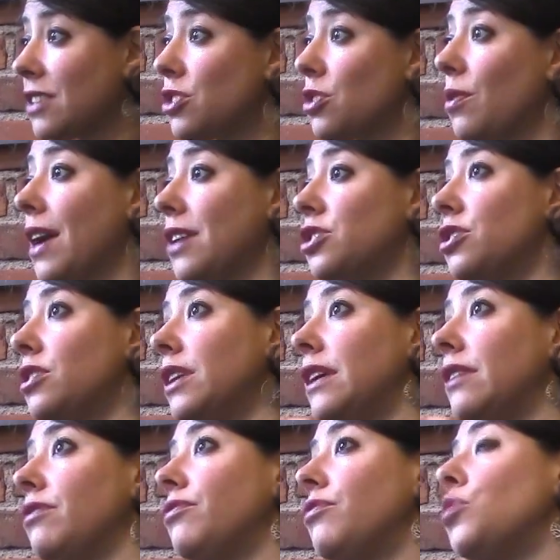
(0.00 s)
And so
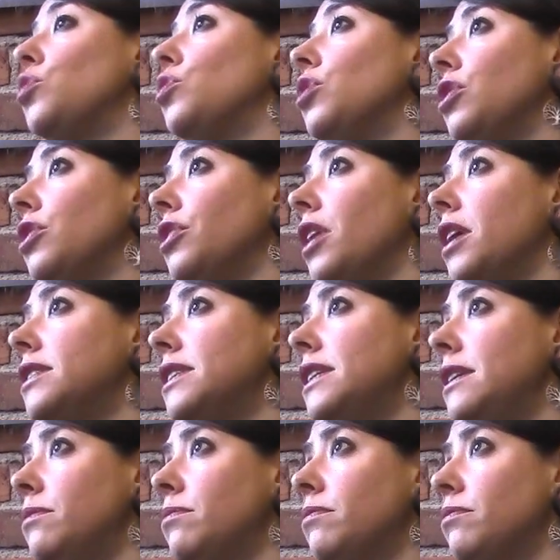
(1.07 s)
actually for a
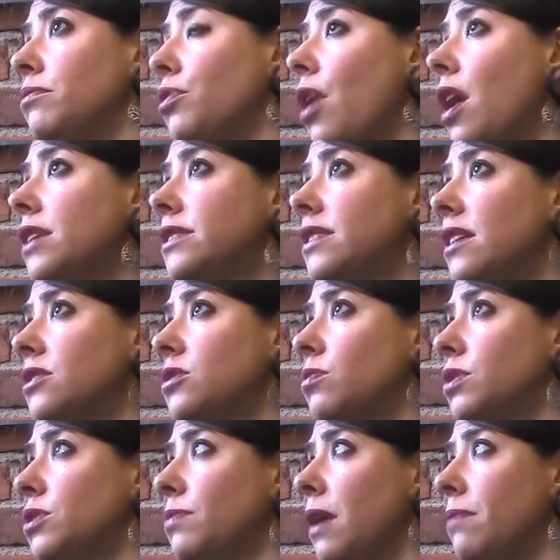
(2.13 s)
team process,
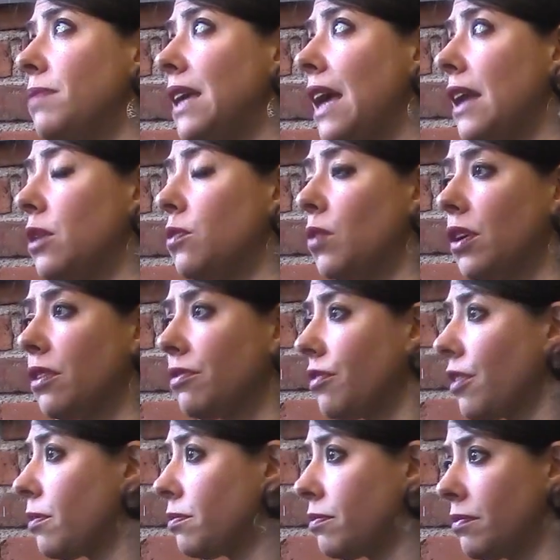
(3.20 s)
which might be anywhere
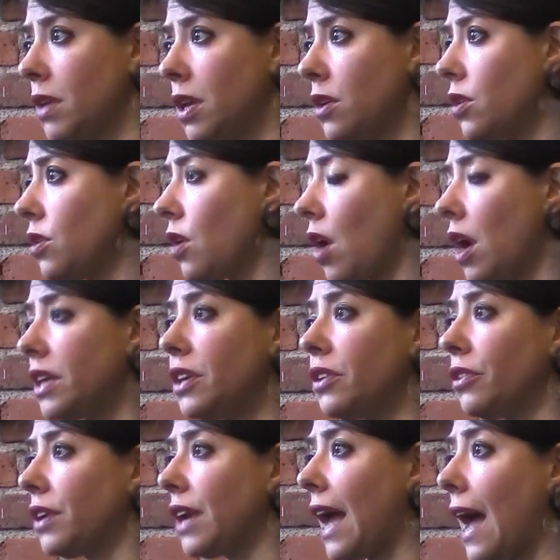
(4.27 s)
from a
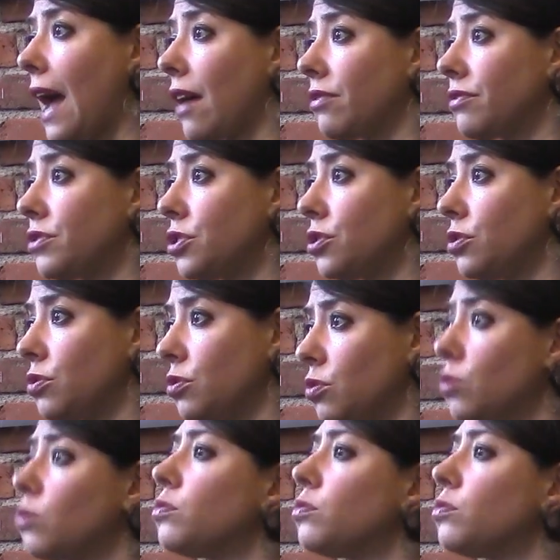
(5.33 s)
year and a half to